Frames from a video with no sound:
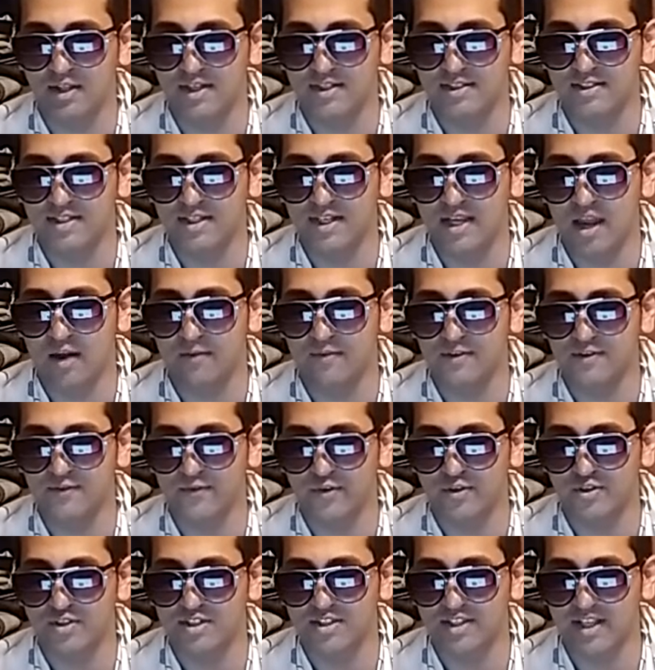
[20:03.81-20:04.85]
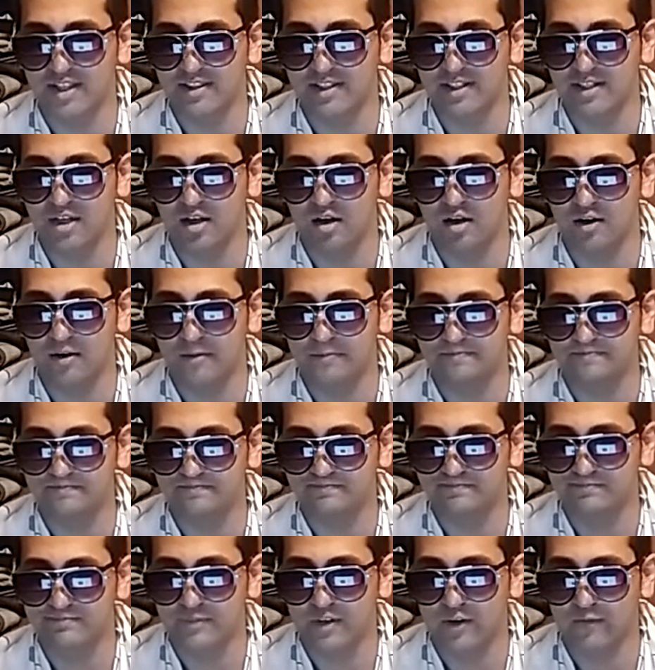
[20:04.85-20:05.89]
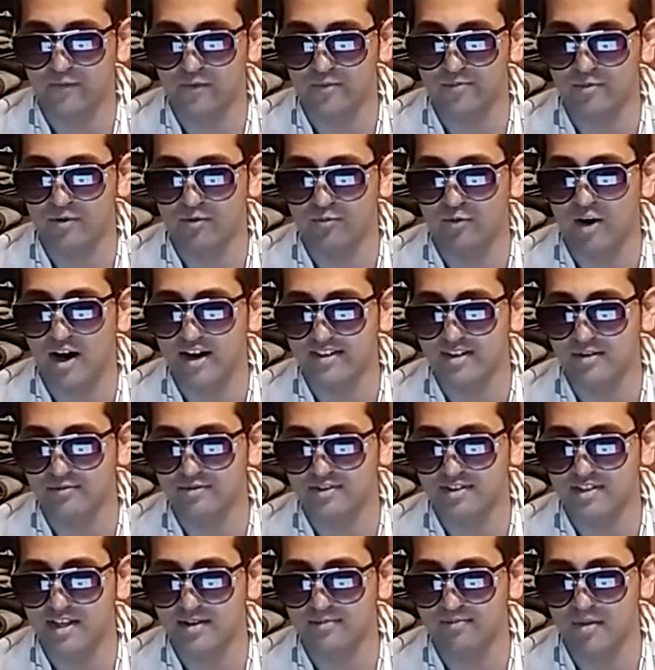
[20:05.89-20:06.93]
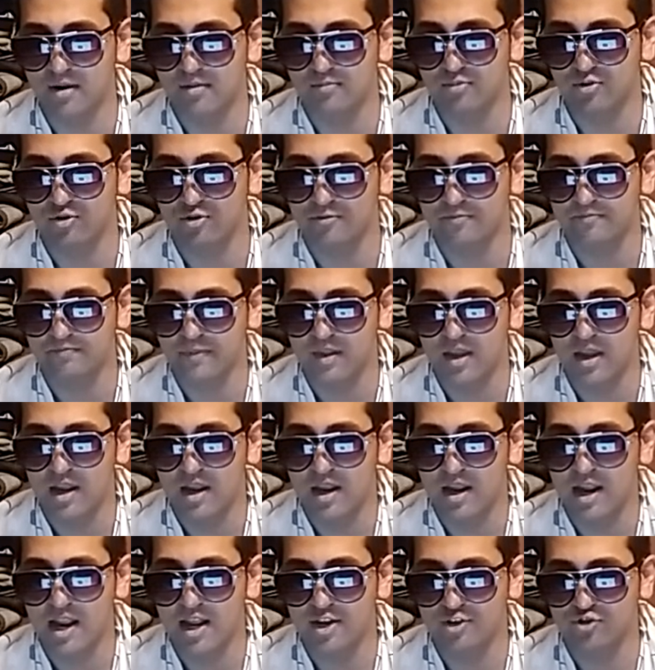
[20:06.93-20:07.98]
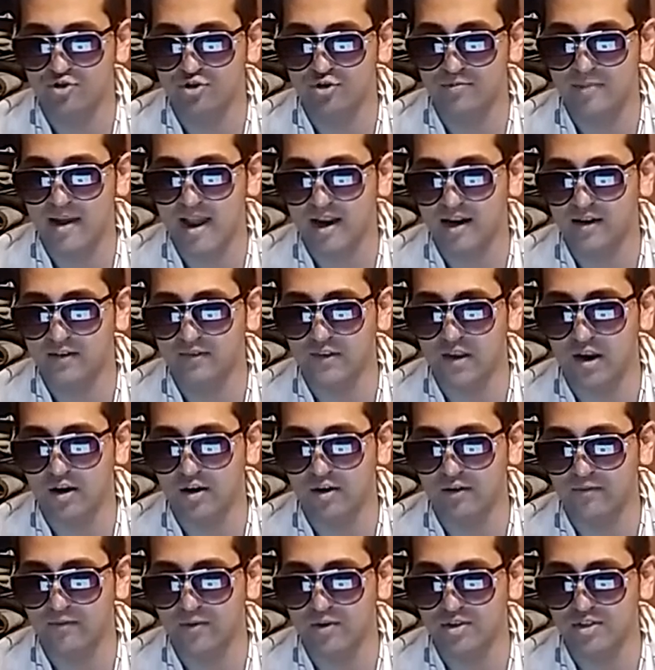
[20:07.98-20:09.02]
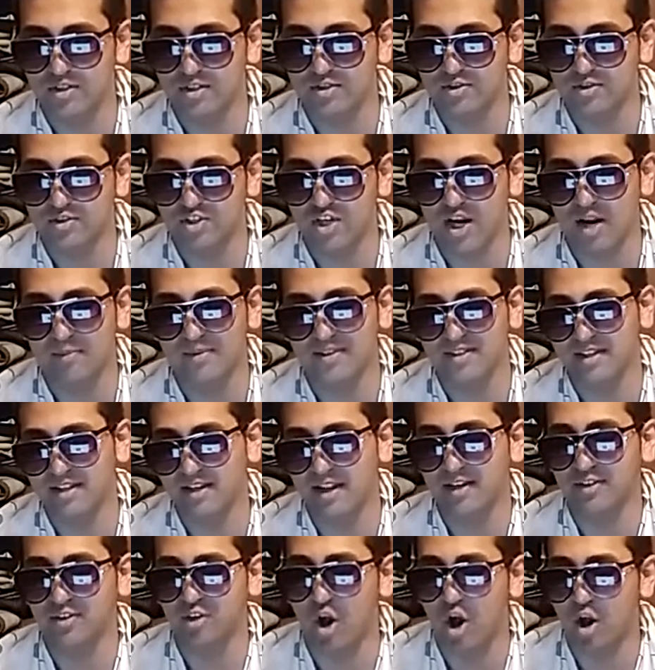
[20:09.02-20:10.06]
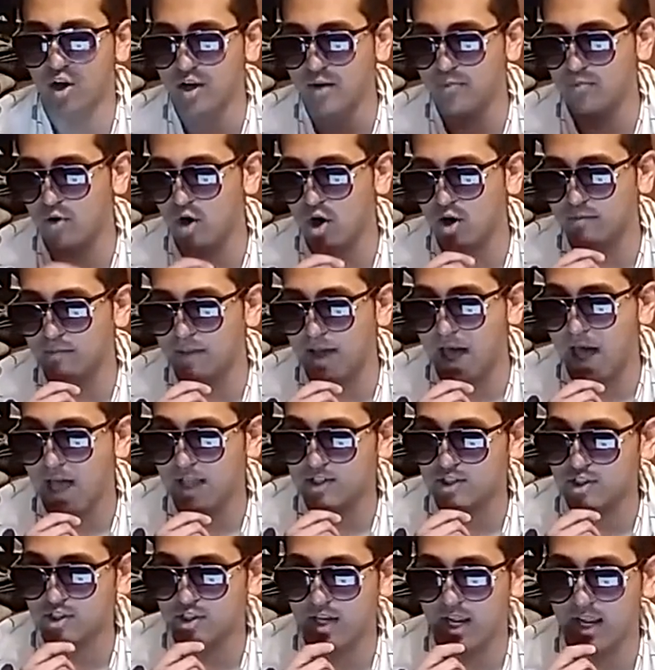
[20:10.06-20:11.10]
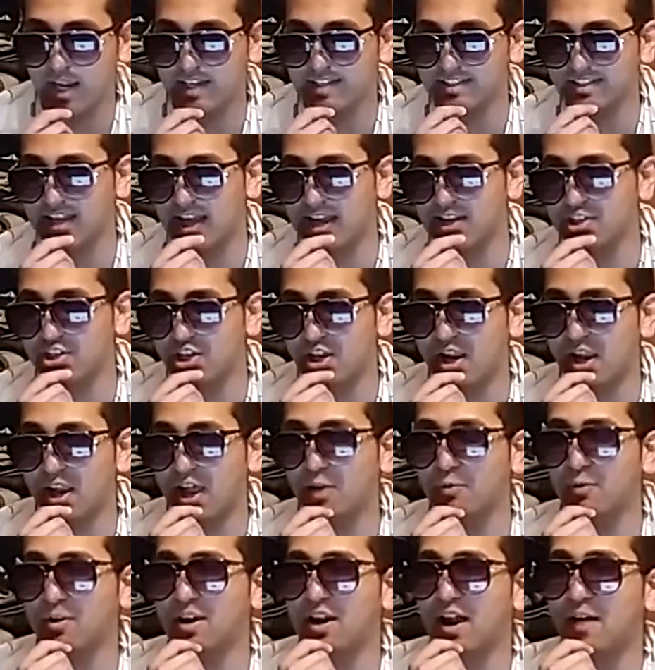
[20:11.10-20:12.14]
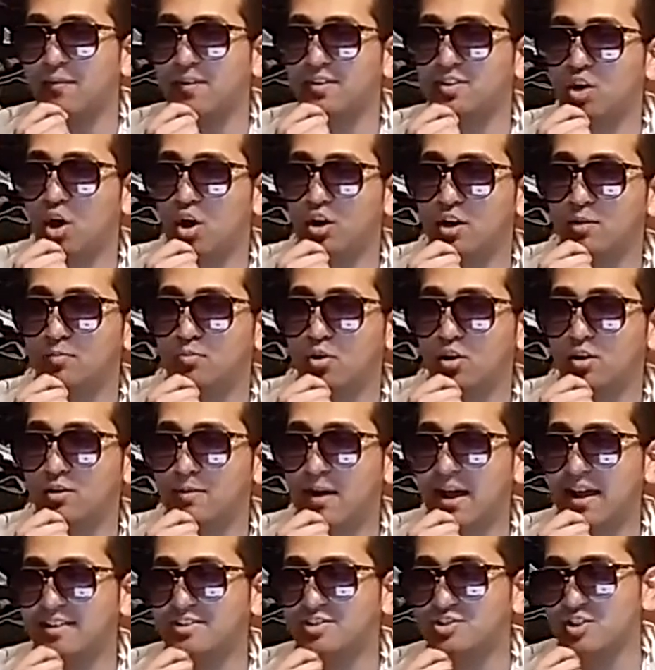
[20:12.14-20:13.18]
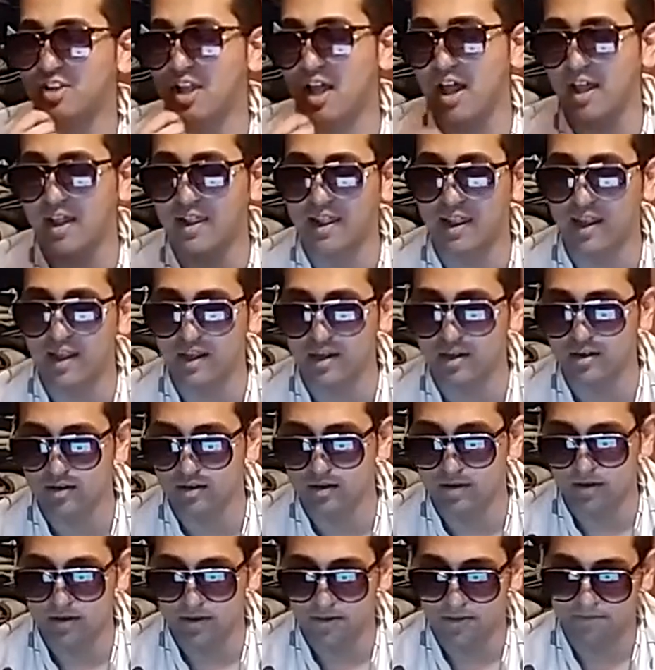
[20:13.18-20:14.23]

Lacey Evans versus Aaliyah, former YWC member. And Drew McIntyre versus Sheamus in a Donnybrook match, like essentially, like, we're gonna have a Donnybrook match, like.